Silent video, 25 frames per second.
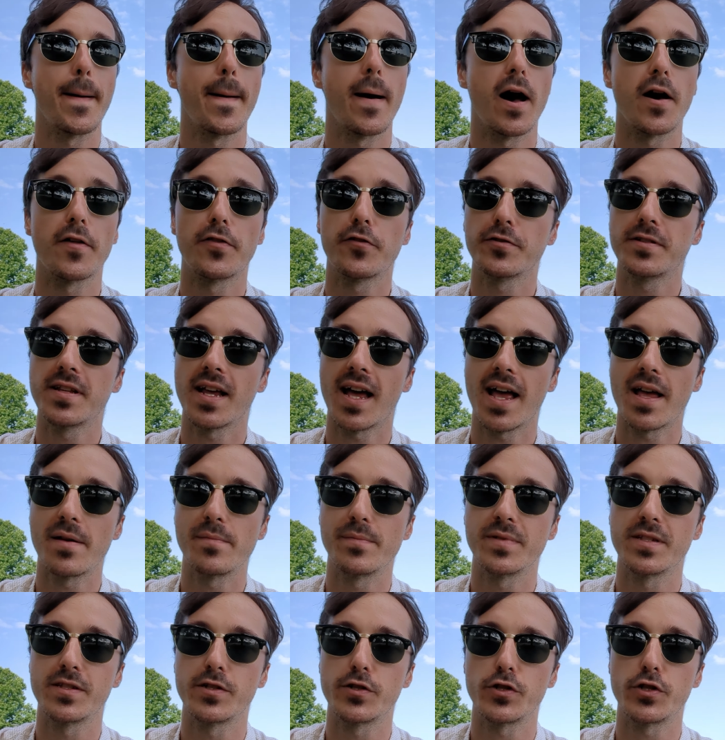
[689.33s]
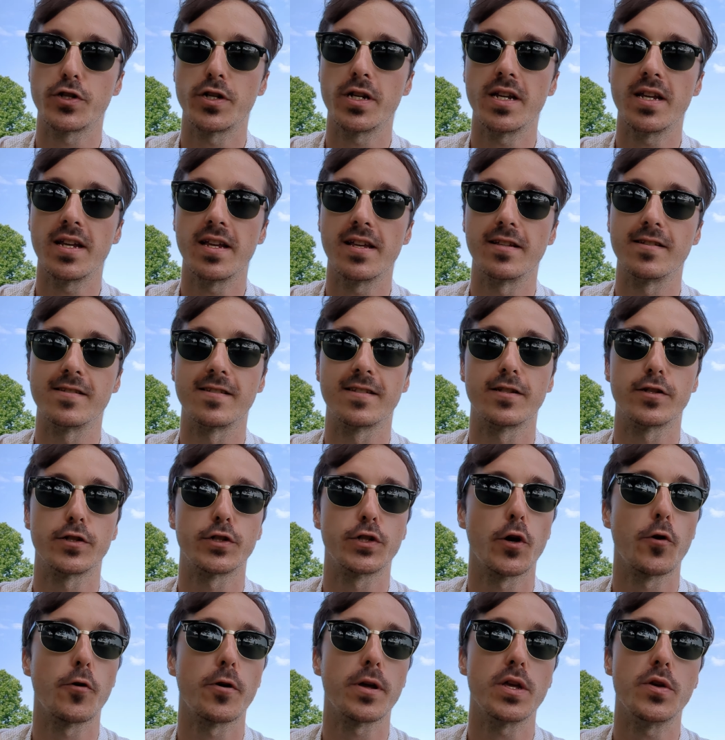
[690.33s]
Other times she is
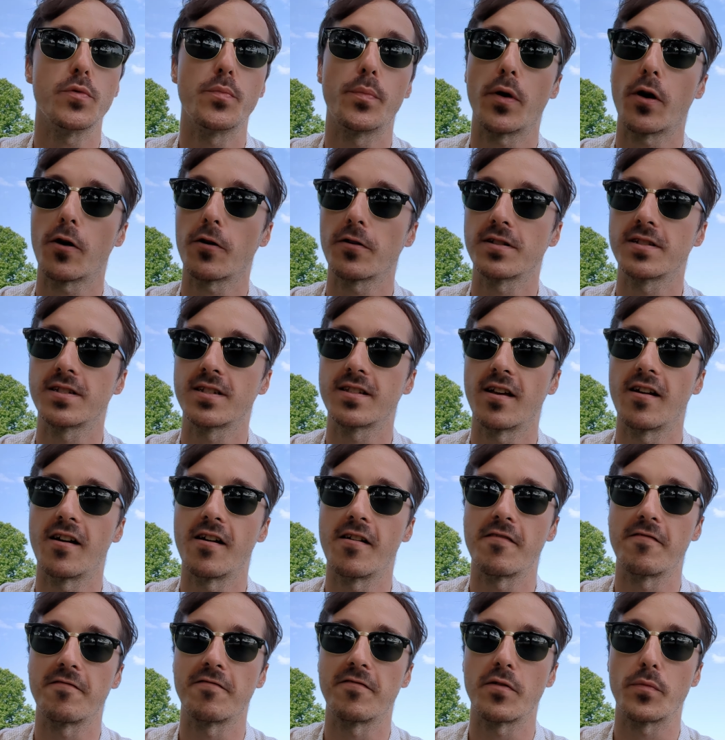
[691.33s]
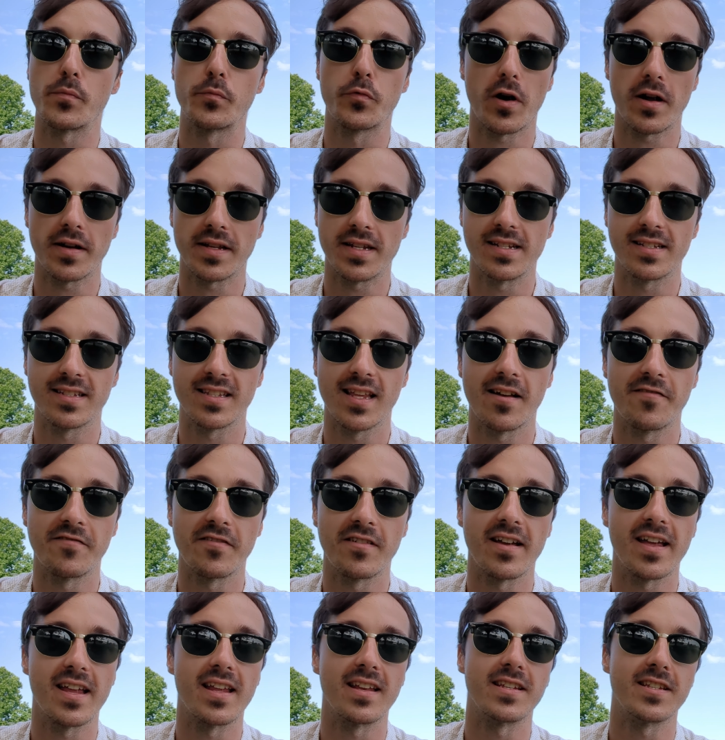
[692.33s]
showing you parts of
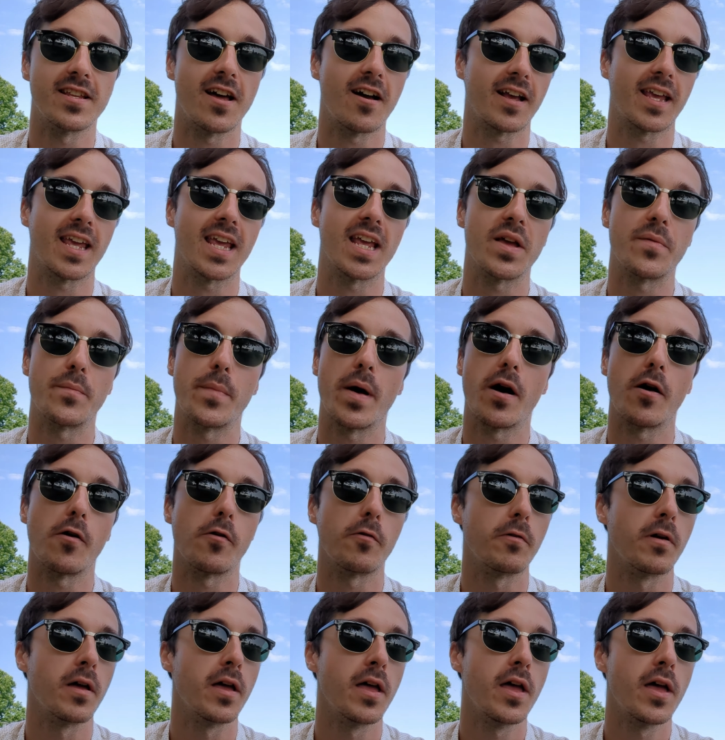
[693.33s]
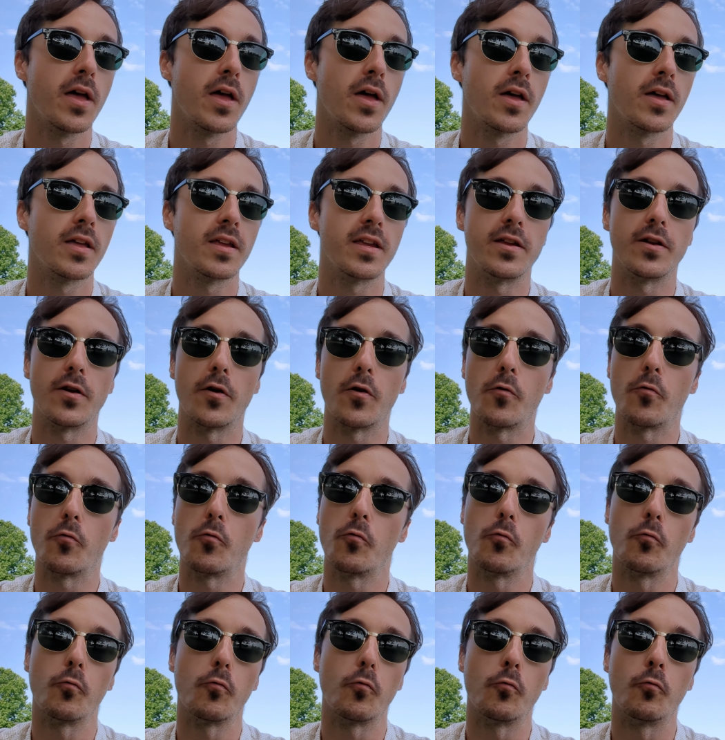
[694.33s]
Bratislava and talking about, you know,
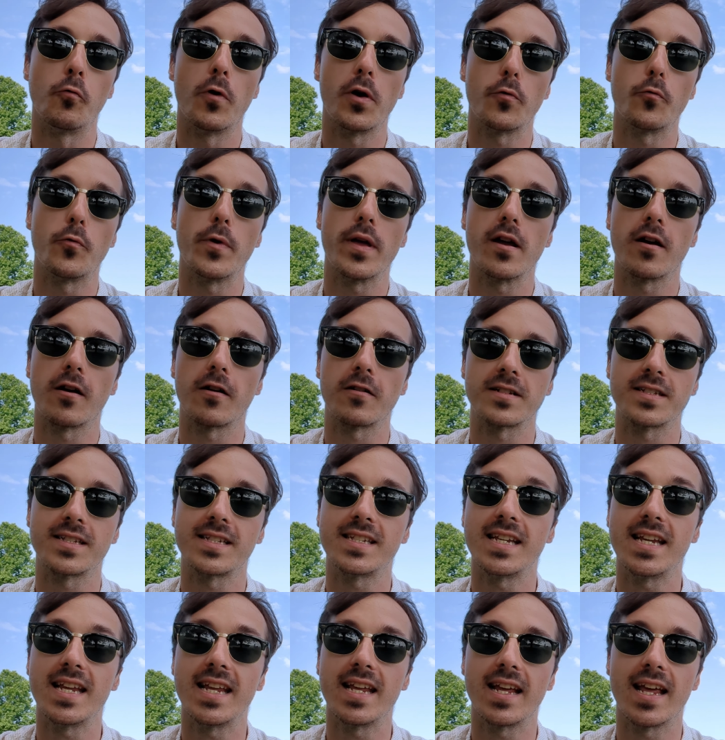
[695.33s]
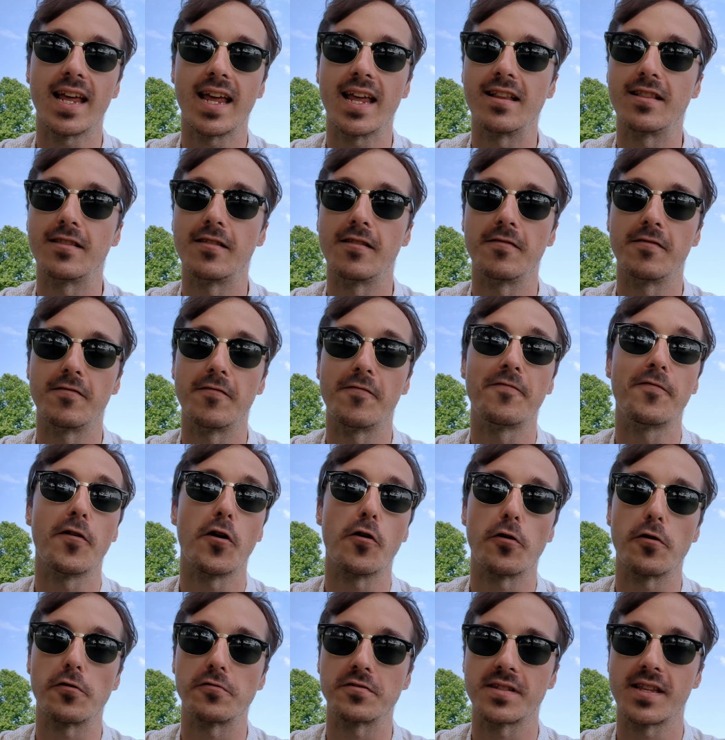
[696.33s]
what we are seeing in the
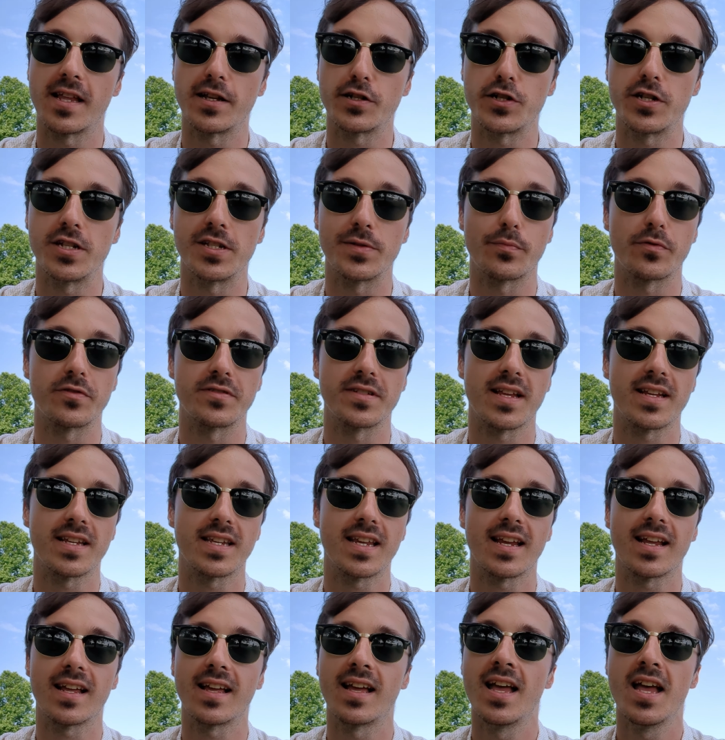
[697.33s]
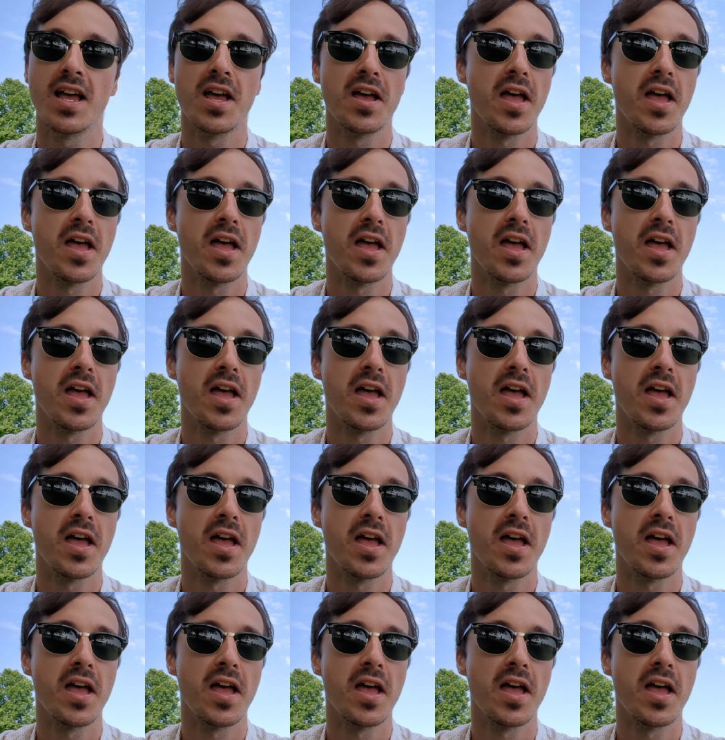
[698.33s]
photos that she's presenting.